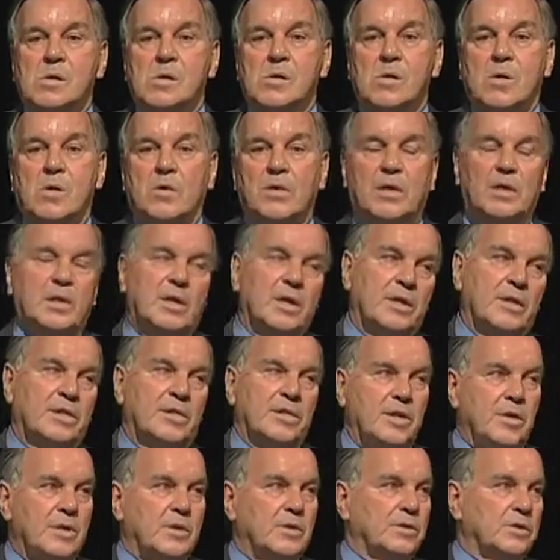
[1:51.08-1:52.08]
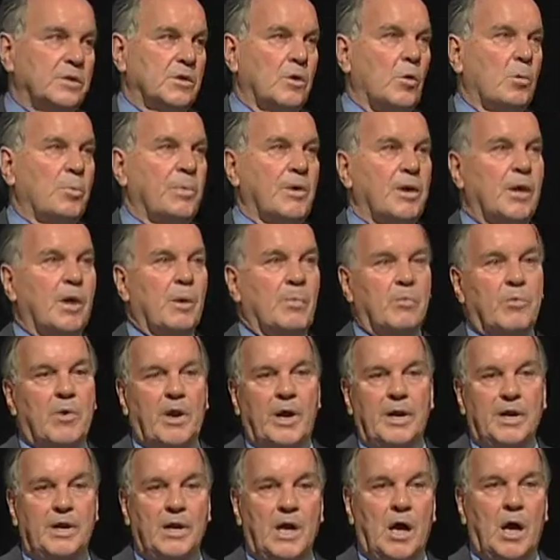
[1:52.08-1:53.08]
or that little theater is opening up
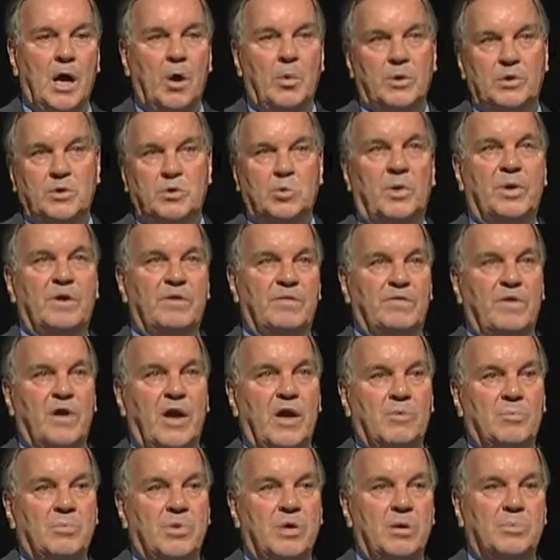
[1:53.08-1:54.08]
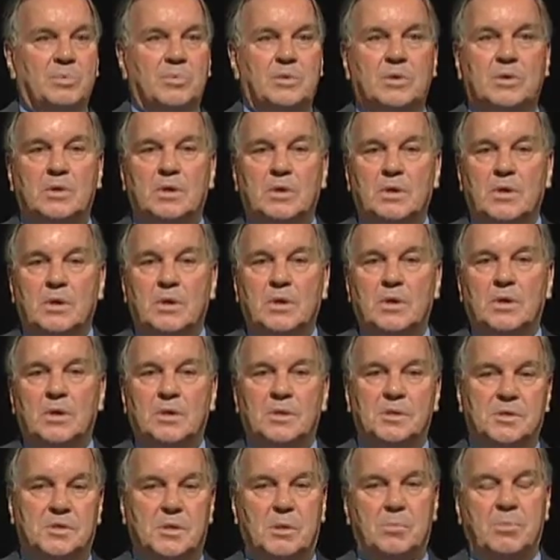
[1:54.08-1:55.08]
right now with 25 people
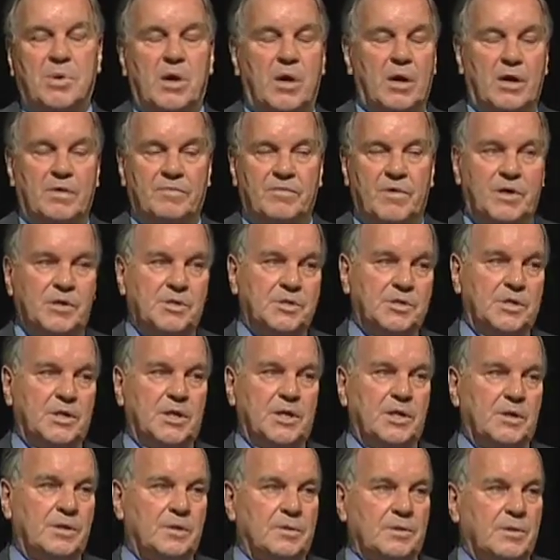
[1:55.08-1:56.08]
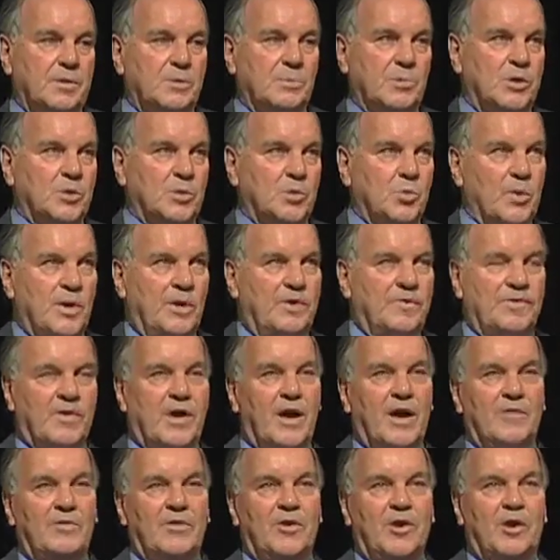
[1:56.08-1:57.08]
in some part of our city, about
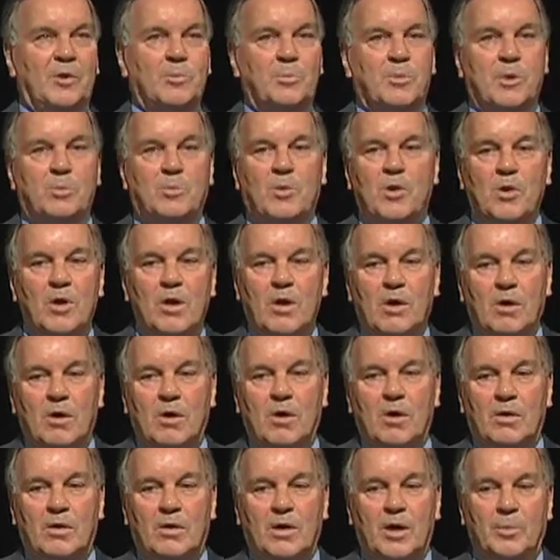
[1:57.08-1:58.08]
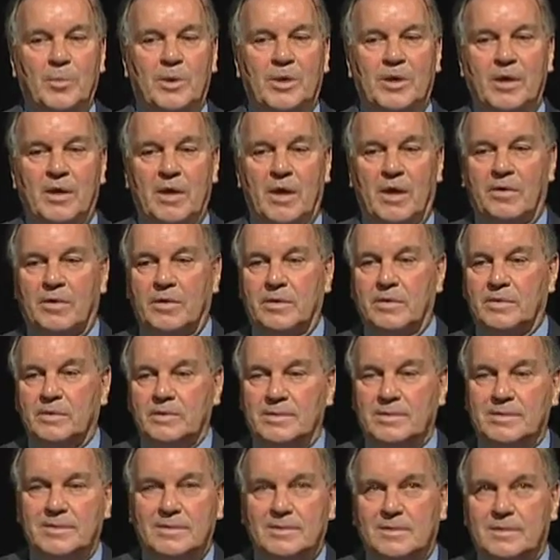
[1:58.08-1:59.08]
25 young people all coming together.
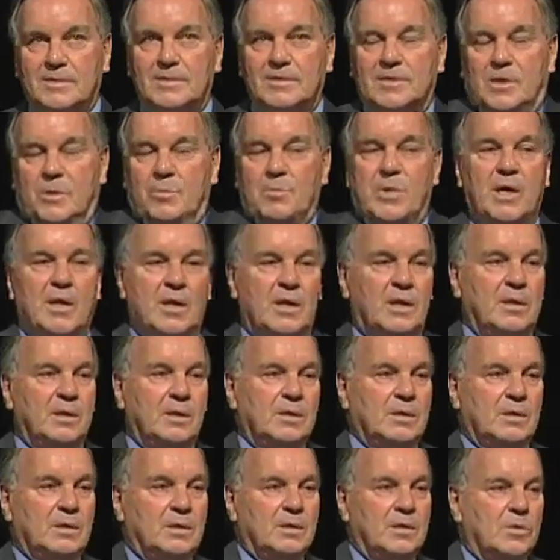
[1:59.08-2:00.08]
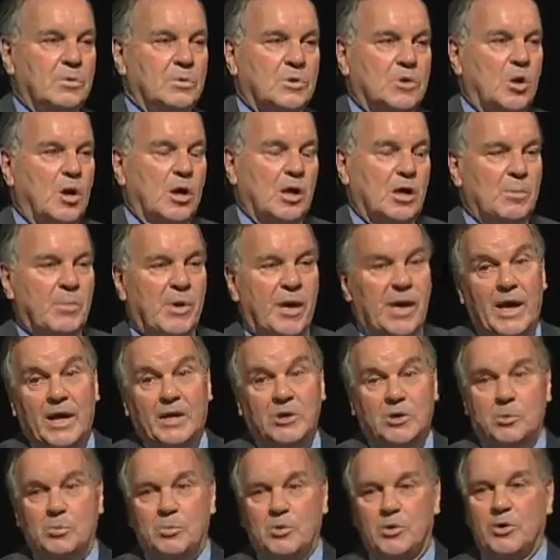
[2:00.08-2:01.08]
To me, you talk about
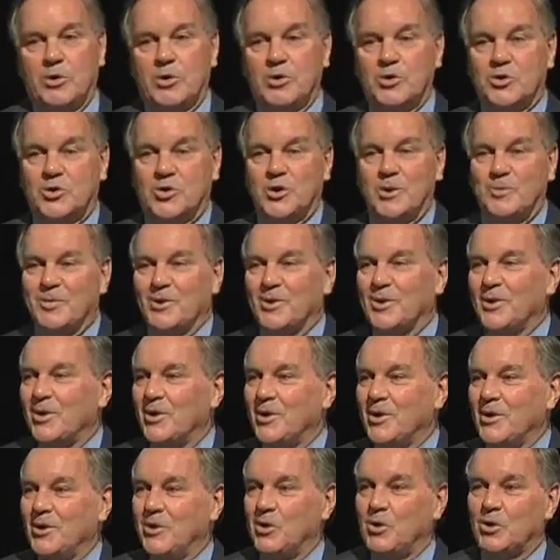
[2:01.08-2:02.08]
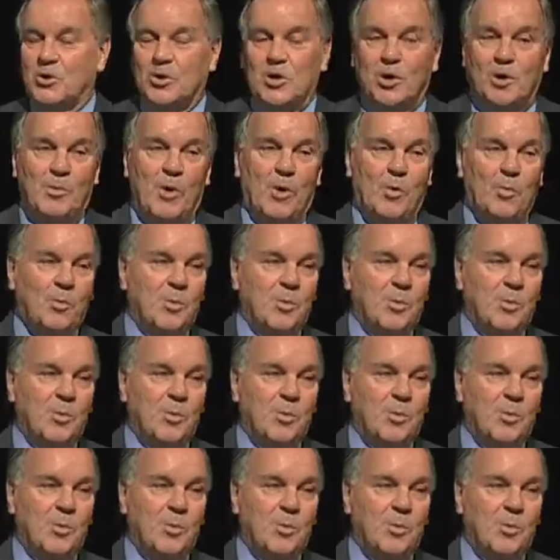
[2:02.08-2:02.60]
entrepreneurship, you talk about